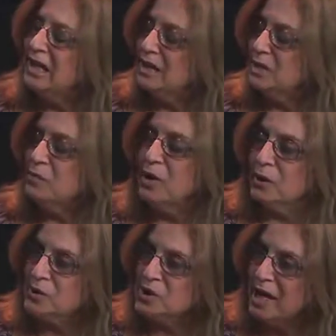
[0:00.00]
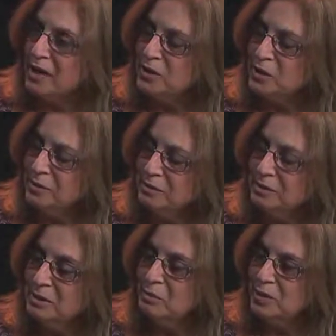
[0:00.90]
is Margo Sidener,
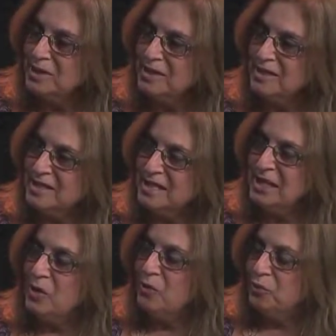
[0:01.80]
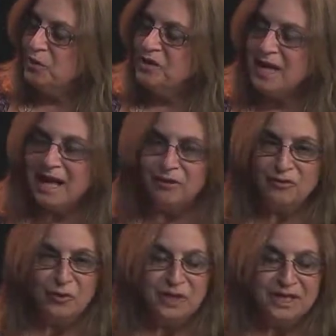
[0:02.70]
President and CEO of Breathe
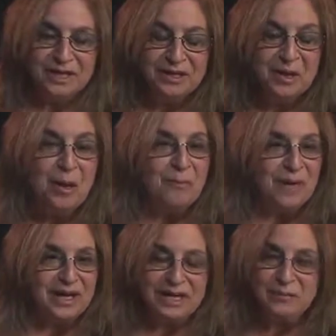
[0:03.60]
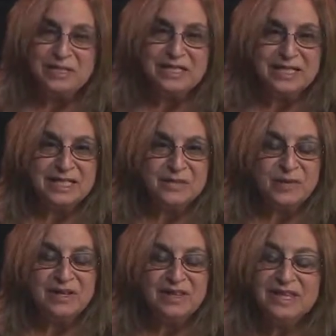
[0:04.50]
California. My name is Lynn
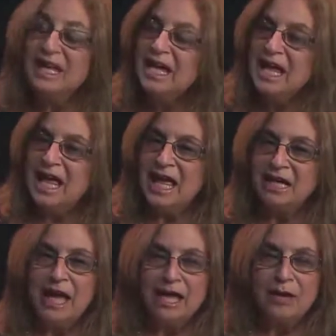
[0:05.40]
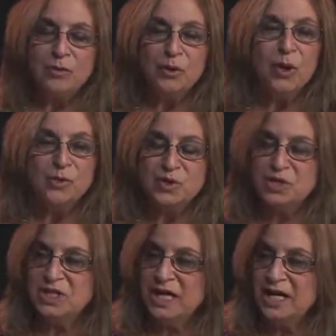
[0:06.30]
Smith, and I am your host
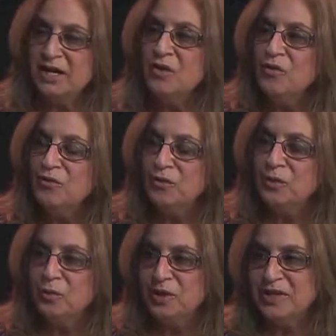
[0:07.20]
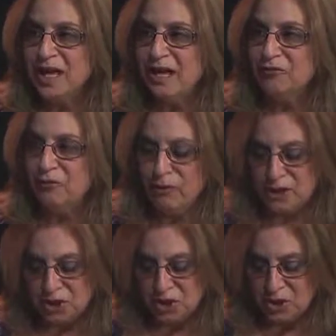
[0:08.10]
today for the Breathe
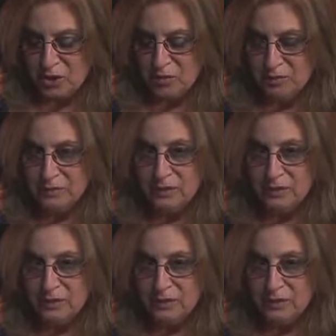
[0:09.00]
California show.